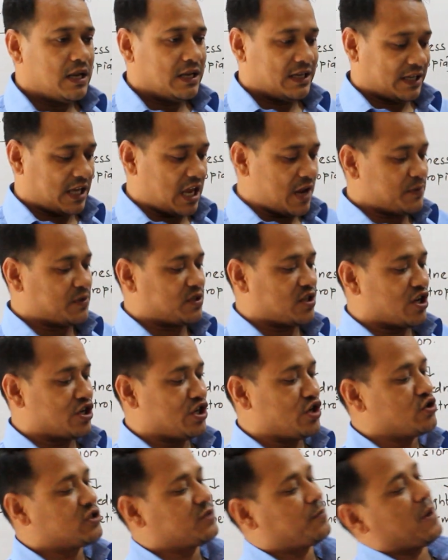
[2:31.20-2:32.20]
keeps the
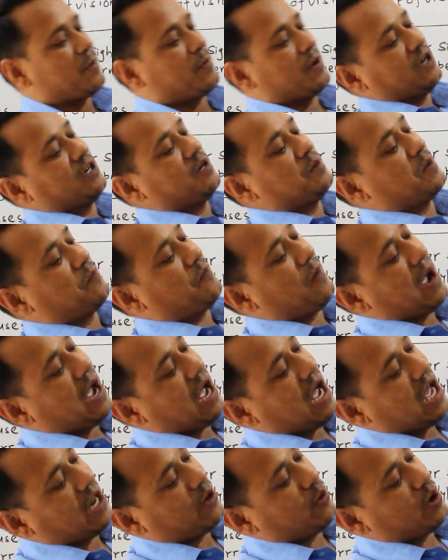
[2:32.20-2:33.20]
newspaper a little bit
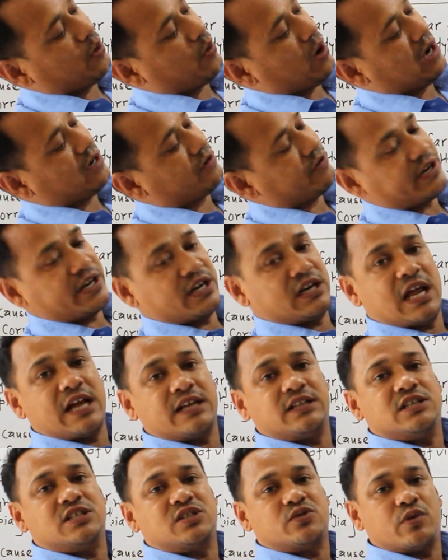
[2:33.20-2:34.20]
far away while reading,
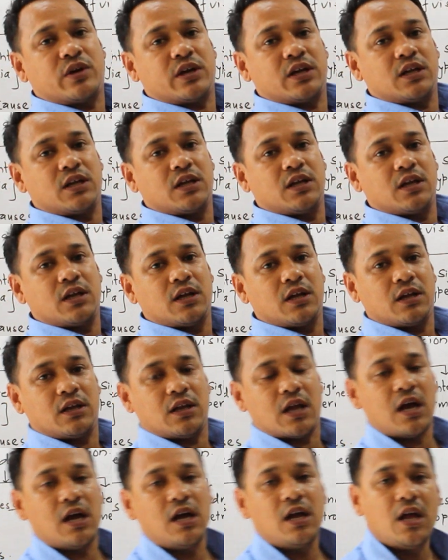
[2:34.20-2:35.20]
like this way.
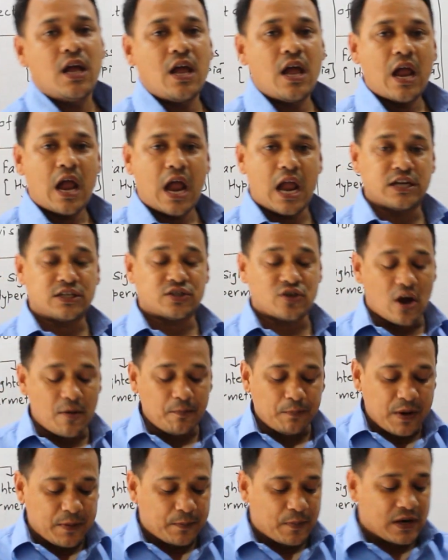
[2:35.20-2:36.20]
Yeah, and
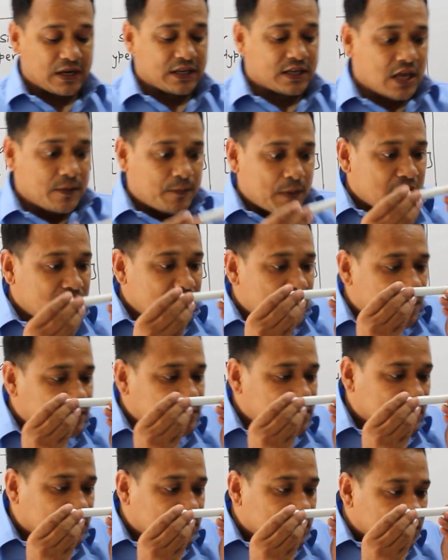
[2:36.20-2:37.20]
some people keep any
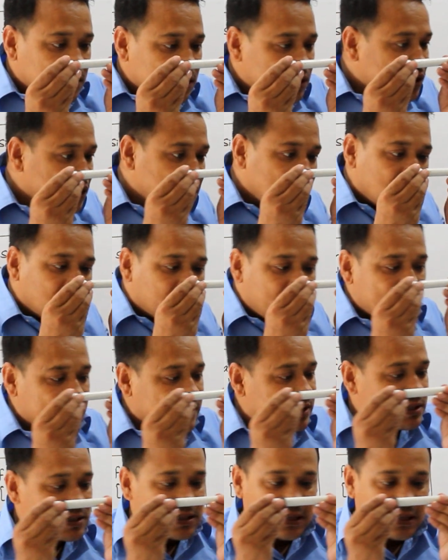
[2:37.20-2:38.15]
object nearby